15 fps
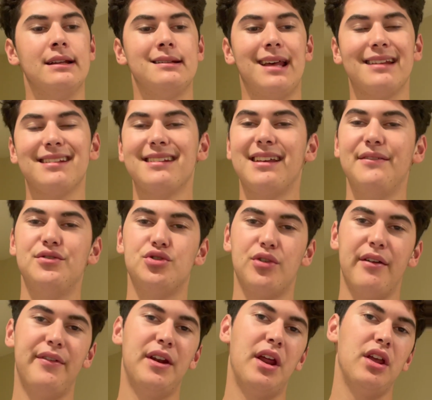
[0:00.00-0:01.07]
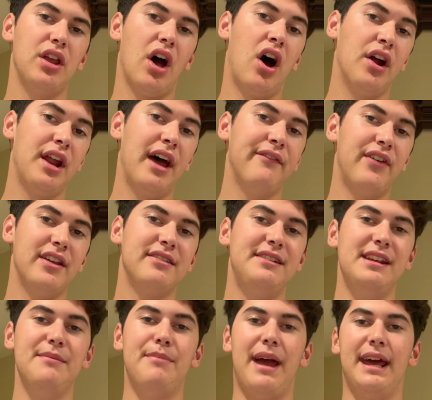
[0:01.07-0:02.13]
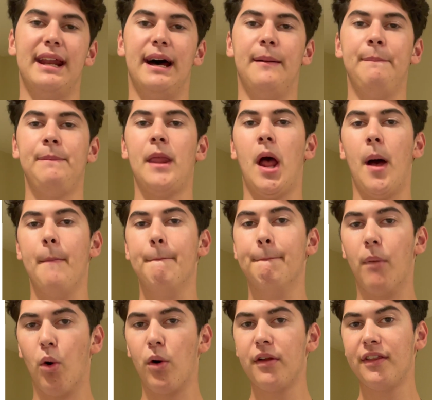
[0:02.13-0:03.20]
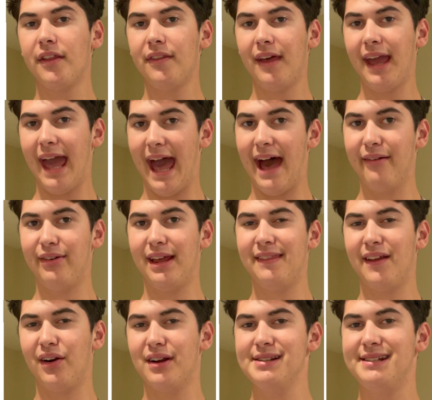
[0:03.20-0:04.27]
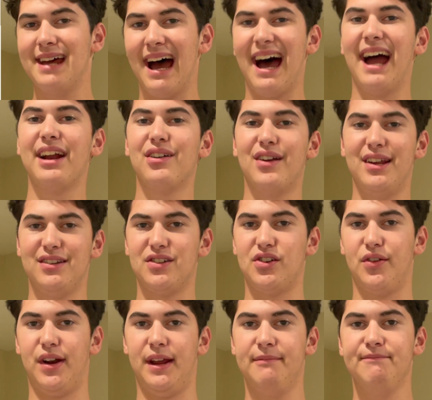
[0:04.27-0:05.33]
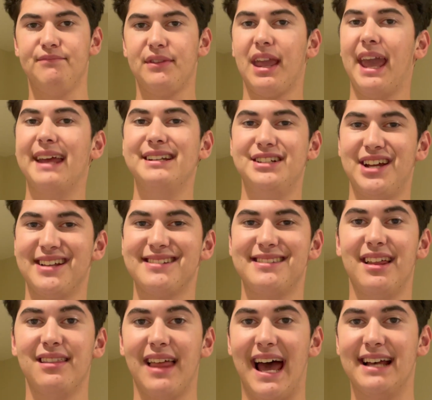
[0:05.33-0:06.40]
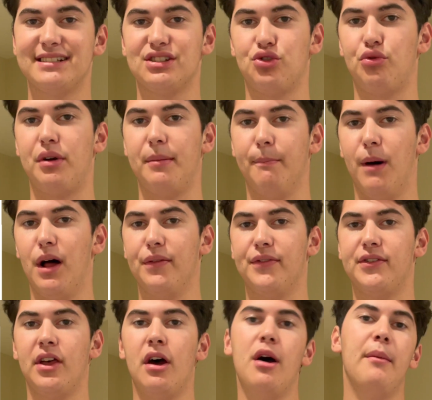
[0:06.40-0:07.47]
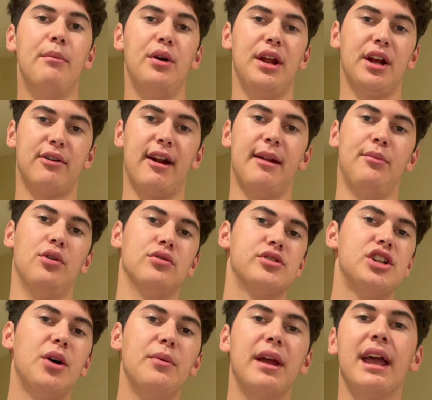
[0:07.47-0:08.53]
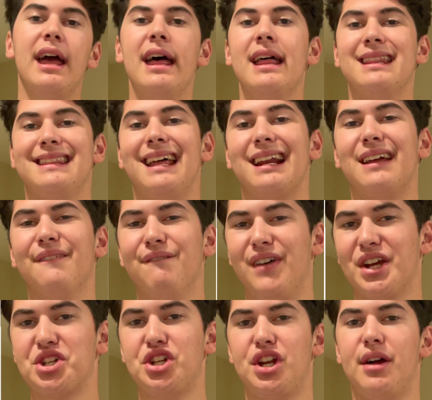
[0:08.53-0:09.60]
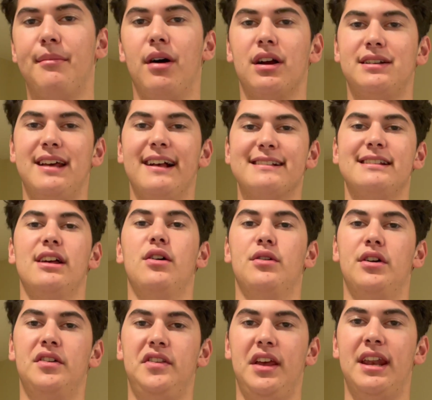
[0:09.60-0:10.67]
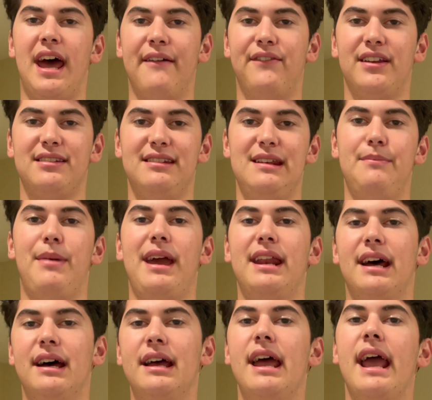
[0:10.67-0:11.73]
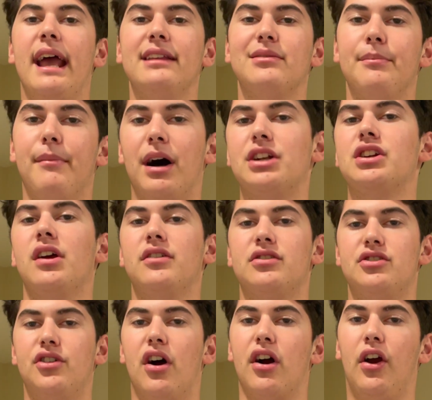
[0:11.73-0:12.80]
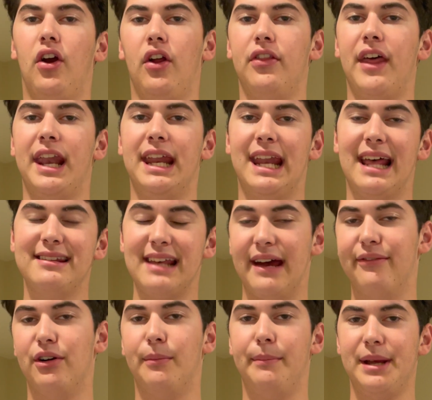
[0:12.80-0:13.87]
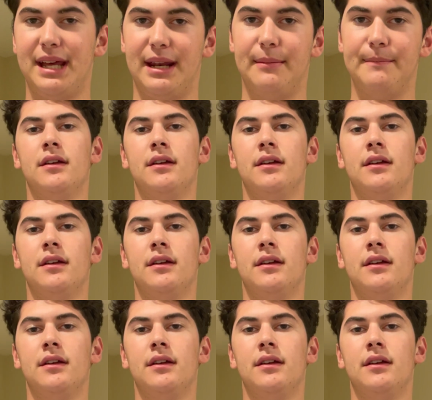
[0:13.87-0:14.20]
Teslas have driven on FSD beta more than they have in their entire history in just the last 3 months. Pretty incredible, showing that conviction among Tesla owners in FSD beta is much stronger than it has ever been.